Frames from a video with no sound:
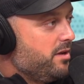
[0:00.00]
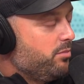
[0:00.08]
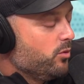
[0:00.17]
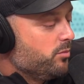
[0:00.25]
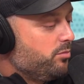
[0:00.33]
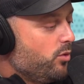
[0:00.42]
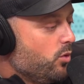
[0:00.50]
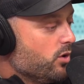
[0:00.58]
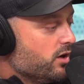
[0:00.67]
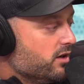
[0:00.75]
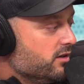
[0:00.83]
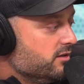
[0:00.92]
people would
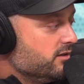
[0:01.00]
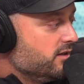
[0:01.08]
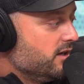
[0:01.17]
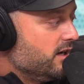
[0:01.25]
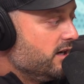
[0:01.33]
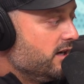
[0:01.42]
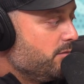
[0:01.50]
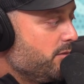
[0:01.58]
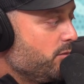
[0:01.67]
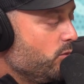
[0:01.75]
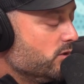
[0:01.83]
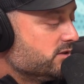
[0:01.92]
pour. I
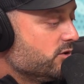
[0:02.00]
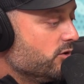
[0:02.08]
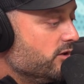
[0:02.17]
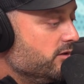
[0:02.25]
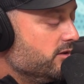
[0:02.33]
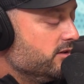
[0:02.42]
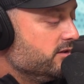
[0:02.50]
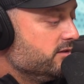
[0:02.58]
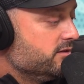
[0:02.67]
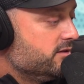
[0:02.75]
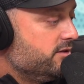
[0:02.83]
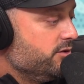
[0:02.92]
remember once going
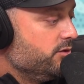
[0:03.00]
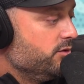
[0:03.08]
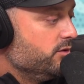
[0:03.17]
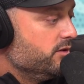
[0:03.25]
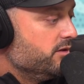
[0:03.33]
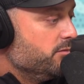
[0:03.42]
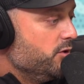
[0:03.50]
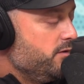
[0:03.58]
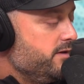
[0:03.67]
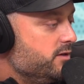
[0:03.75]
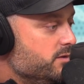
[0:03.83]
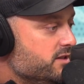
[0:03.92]
to the movies with